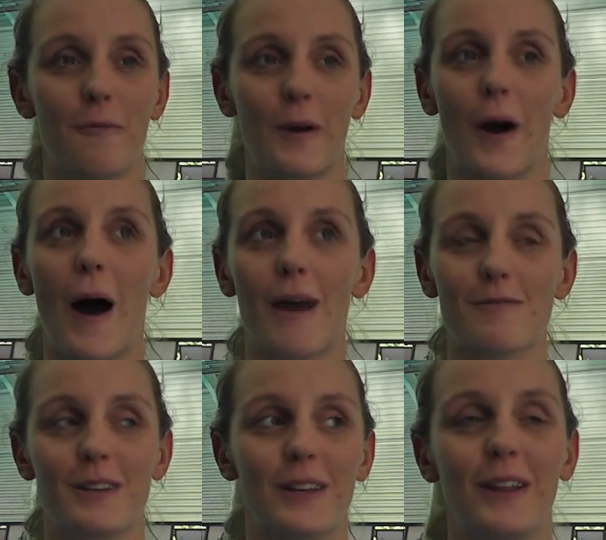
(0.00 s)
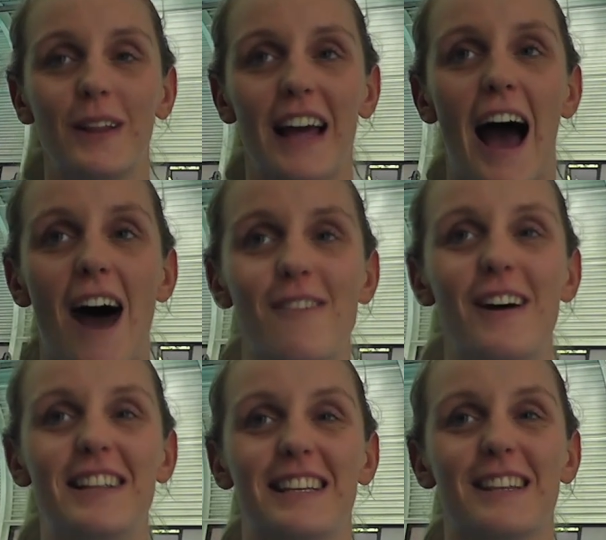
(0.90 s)
we got absolutely
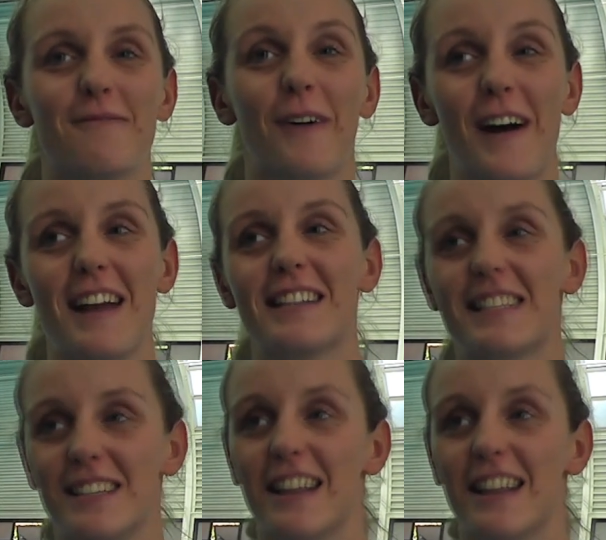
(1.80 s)
hammered in the points.